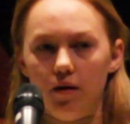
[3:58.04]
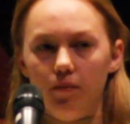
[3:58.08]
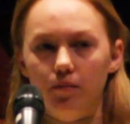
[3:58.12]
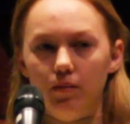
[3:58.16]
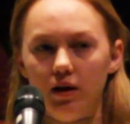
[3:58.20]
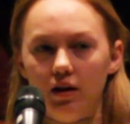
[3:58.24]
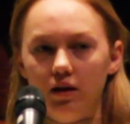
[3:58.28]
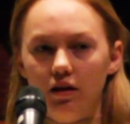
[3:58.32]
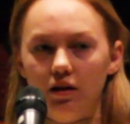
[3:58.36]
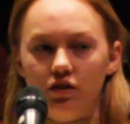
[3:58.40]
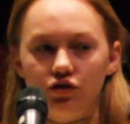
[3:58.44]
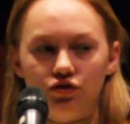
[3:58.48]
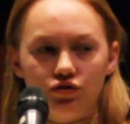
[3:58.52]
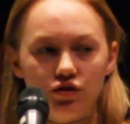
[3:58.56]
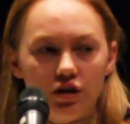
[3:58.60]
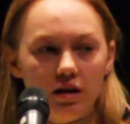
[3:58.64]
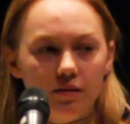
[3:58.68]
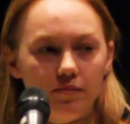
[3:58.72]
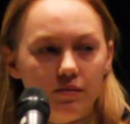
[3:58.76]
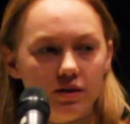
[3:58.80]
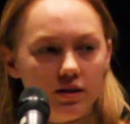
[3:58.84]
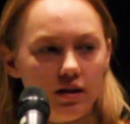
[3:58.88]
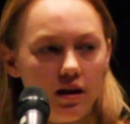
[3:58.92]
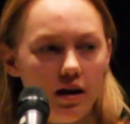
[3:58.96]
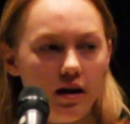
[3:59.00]
A million
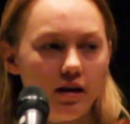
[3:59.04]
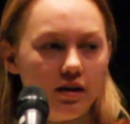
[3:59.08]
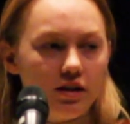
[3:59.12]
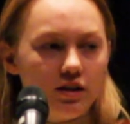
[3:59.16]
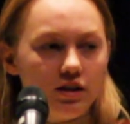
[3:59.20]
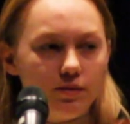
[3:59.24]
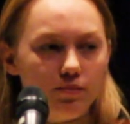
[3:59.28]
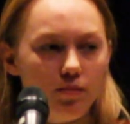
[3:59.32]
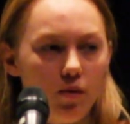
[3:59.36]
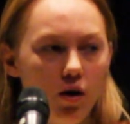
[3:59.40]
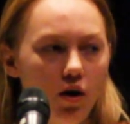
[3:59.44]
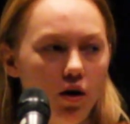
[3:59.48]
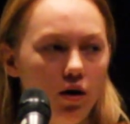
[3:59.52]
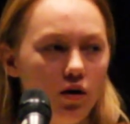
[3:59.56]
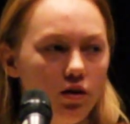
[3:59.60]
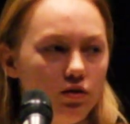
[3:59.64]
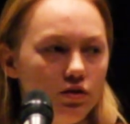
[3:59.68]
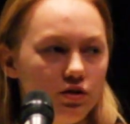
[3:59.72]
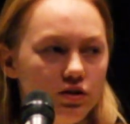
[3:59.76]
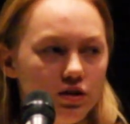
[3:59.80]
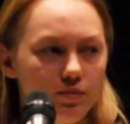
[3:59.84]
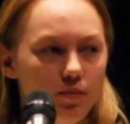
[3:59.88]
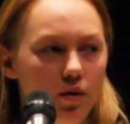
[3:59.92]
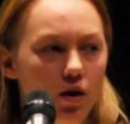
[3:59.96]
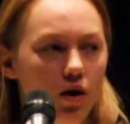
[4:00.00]
dreams like
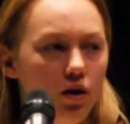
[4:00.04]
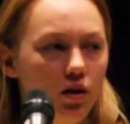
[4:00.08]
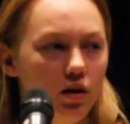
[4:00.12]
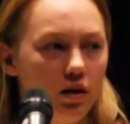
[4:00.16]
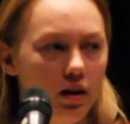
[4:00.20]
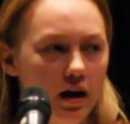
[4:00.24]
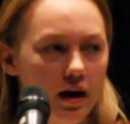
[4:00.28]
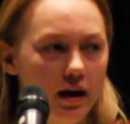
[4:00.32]
small